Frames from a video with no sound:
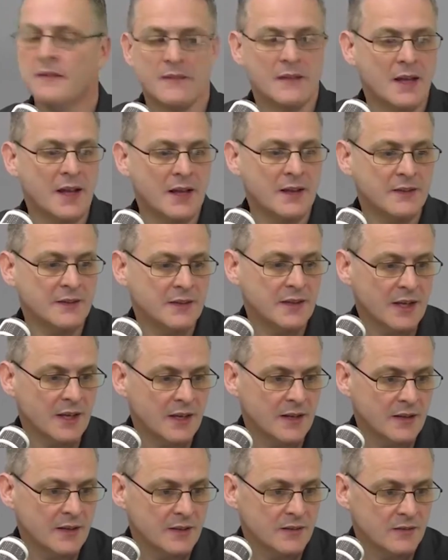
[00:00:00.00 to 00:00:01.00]
and
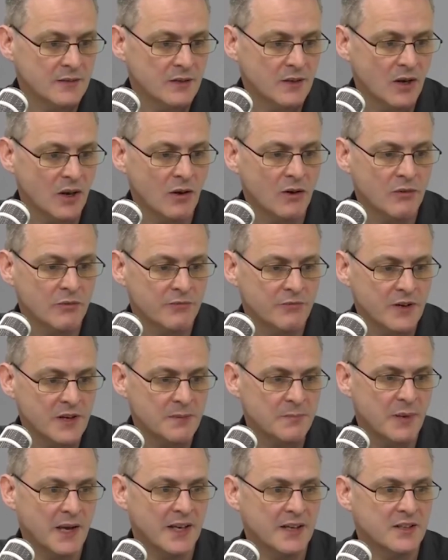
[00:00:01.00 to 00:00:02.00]

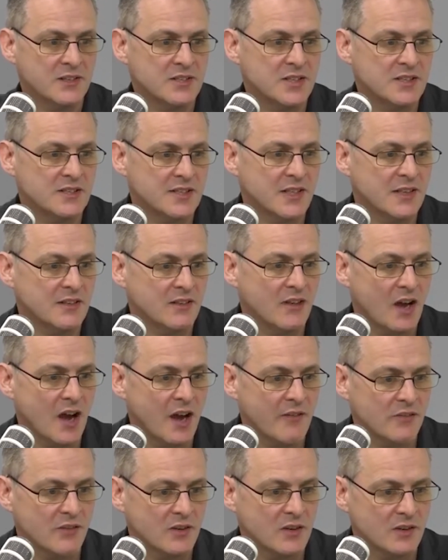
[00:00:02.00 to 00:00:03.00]
feedback. She's saying
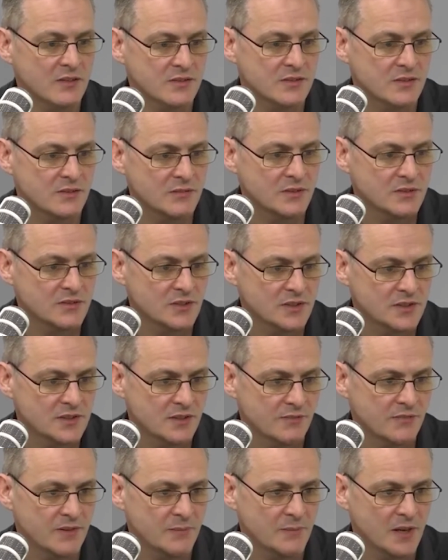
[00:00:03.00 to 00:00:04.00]
I've got to address the
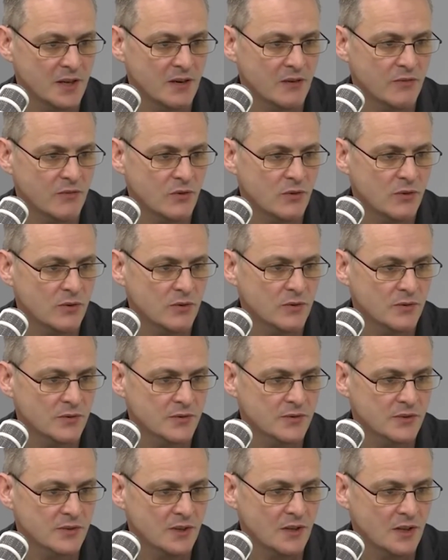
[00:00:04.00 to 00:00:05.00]
feedback. Of
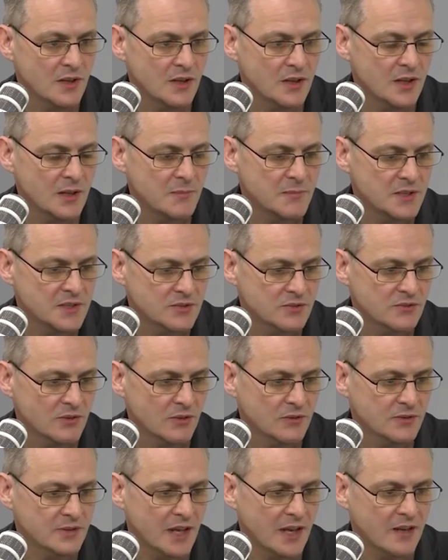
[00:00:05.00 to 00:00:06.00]
course. Let me
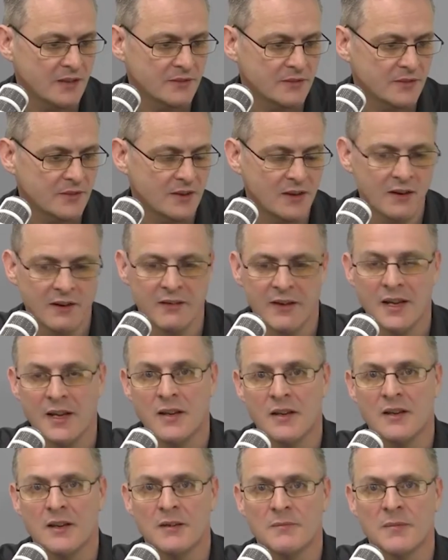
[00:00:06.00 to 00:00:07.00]
scroll down, all right?
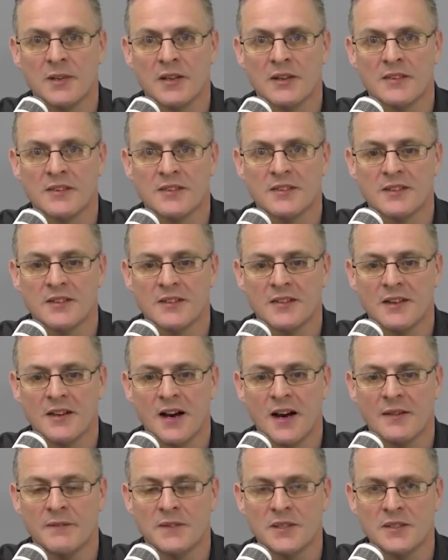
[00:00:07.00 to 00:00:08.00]
Because
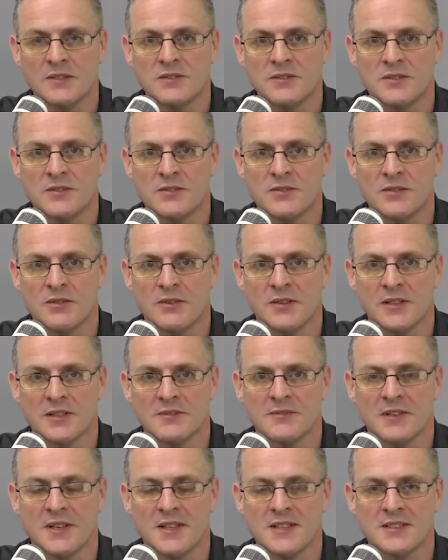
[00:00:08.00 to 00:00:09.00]
I've done tutorials
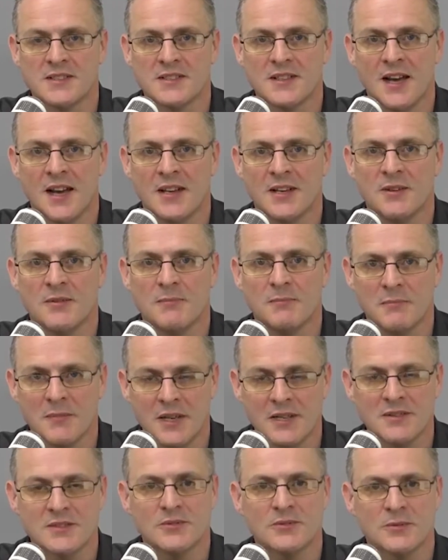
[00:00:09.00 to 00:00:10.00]
for this, and you
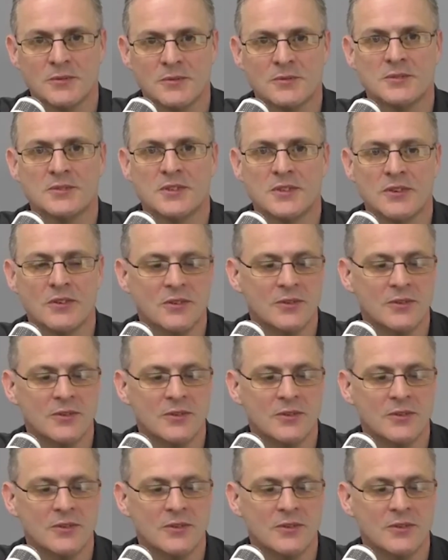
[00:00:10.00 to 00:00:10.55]
must talk to your